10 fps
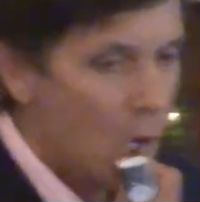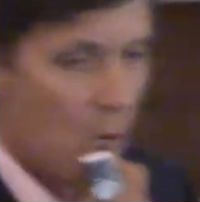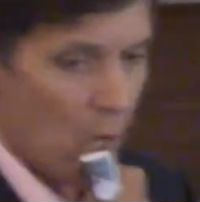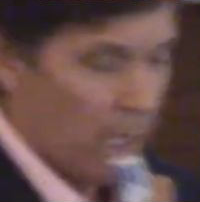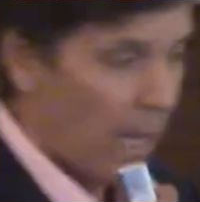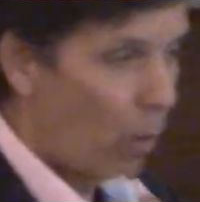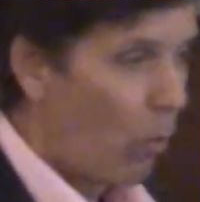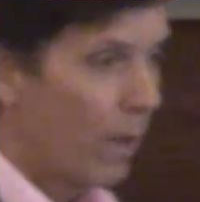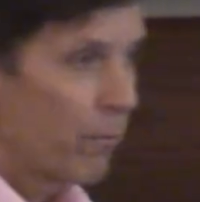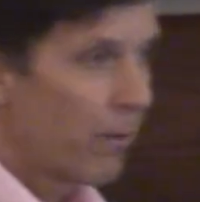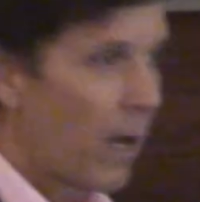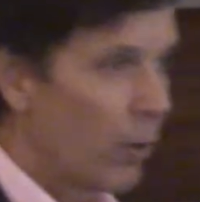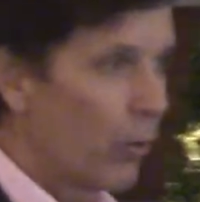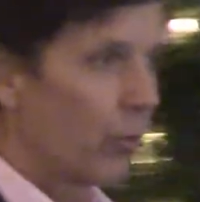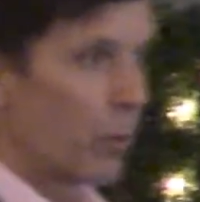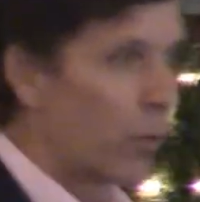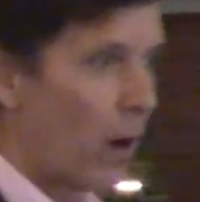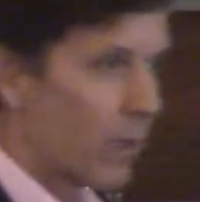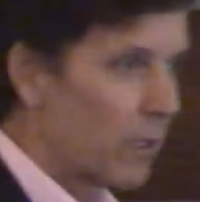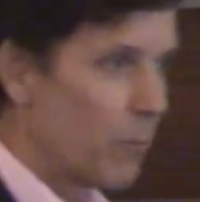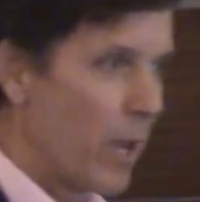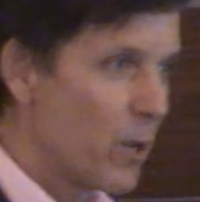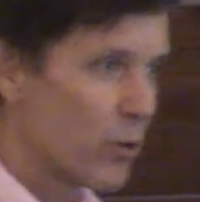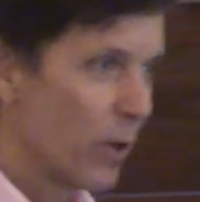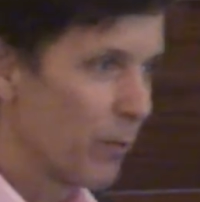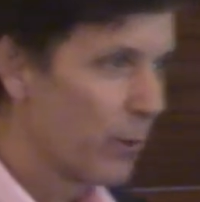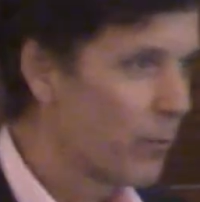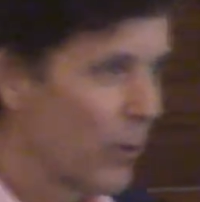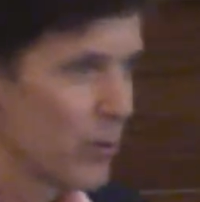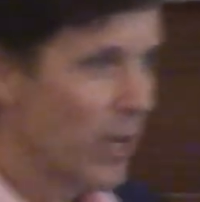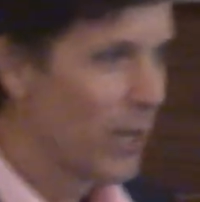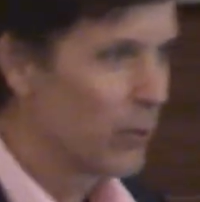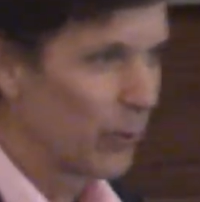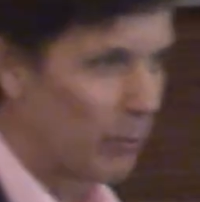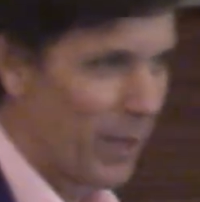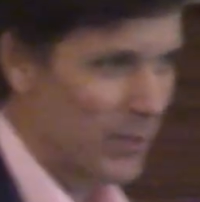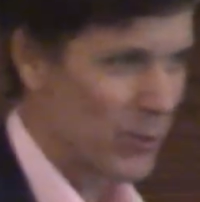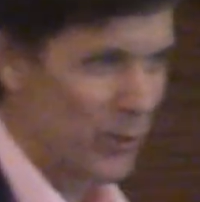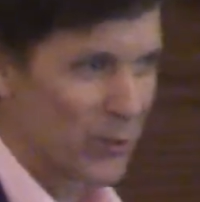Now, what follows the proclamation of the first angel's message?